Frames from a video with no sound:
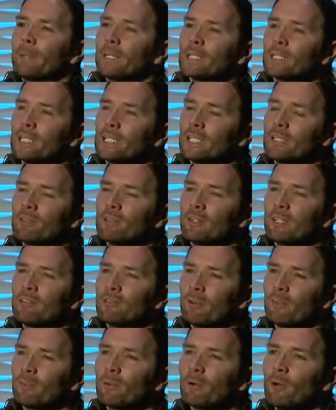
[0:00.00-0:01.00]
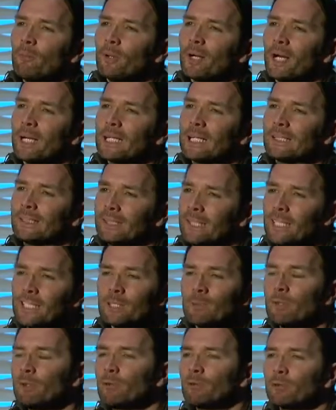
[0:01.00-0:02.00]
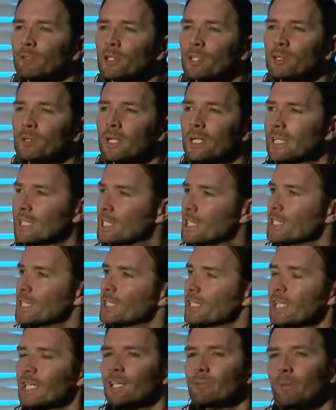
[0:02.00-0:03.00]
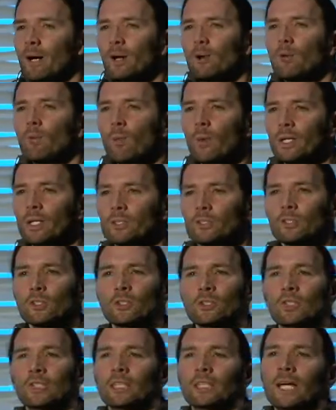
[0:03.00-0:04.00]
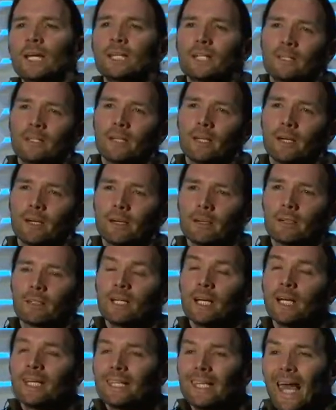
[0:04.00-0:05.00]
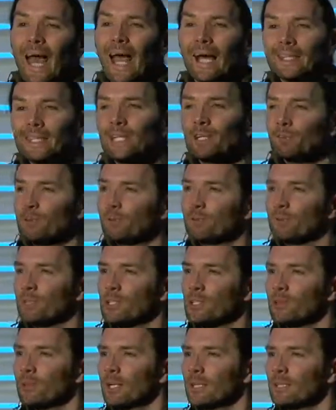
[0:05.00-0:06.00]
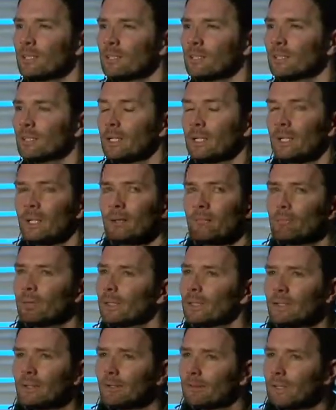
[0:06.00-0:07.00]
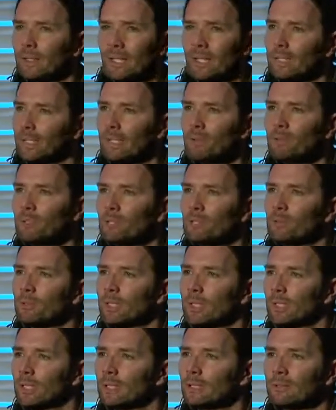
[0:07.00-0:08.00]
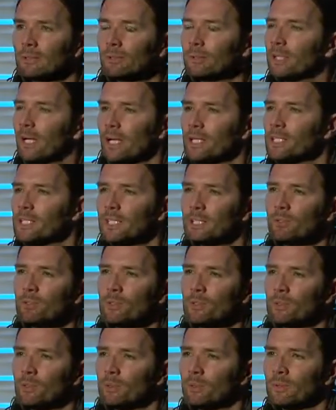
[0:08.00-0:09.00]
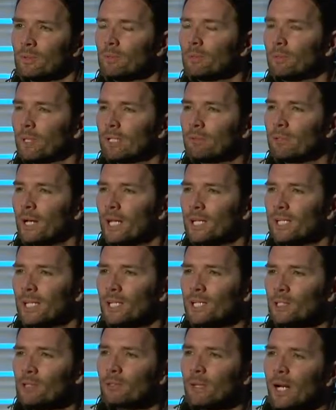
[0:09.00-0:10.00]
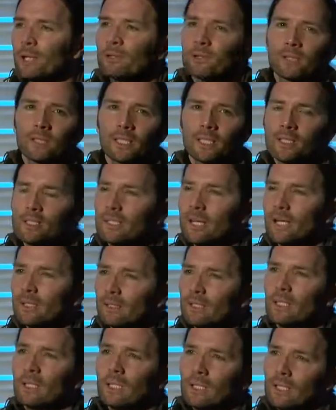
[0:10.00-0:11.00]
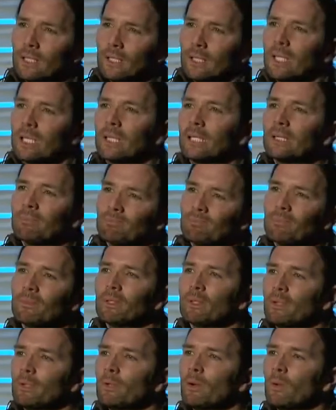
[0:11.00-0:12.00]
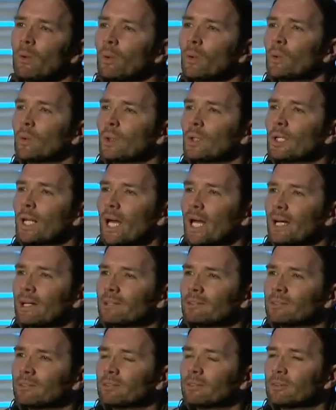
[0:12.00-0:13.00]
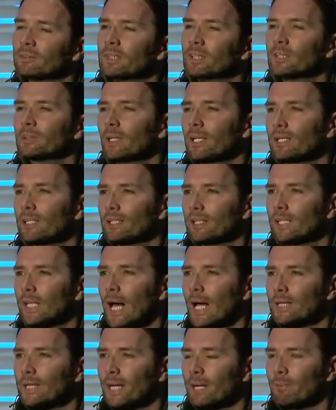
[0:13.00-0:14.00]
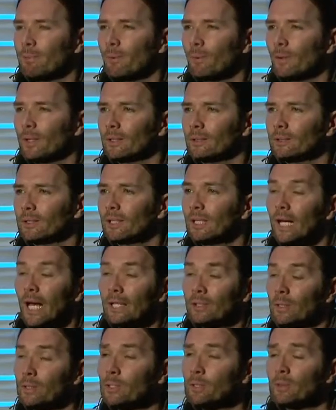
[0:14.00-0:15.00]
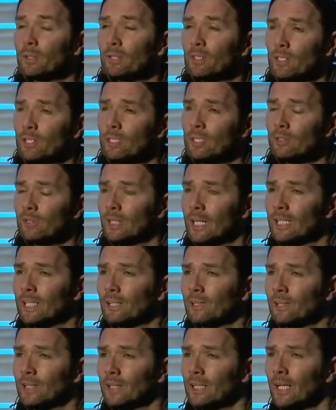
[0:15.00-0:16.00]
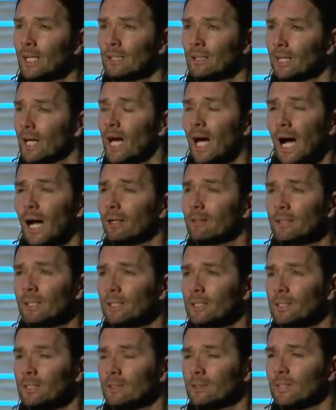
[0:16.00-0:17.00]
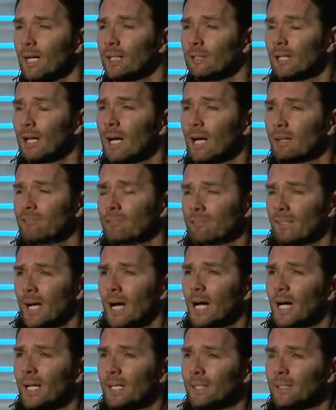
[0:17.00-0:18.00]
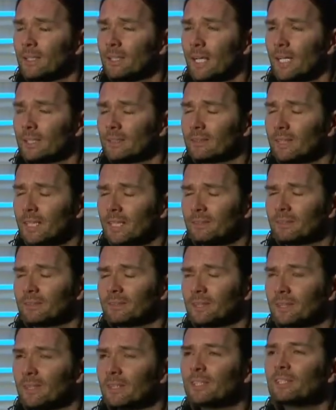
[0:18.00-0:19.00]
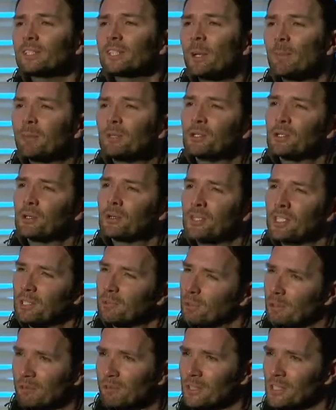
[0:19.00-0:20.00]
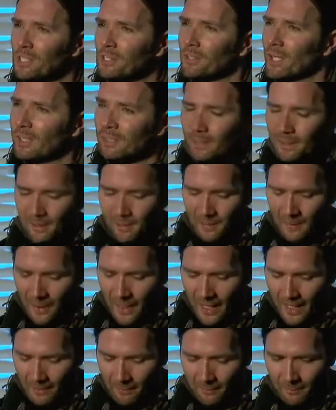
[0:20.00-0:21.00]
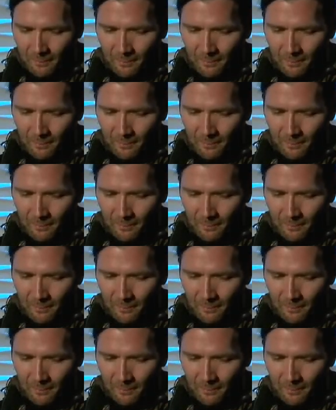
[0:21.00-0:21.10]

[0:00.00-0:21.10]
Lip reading: He said if a probiotic needs to be refrigerated, just think about what it took to get it there. They had to get refrigerated, but they went through heat, through customs, or through irradiation or other things that would have degraded it at that point. And also consider in our gut is a lot higher in temperature than a refrigerator, okay?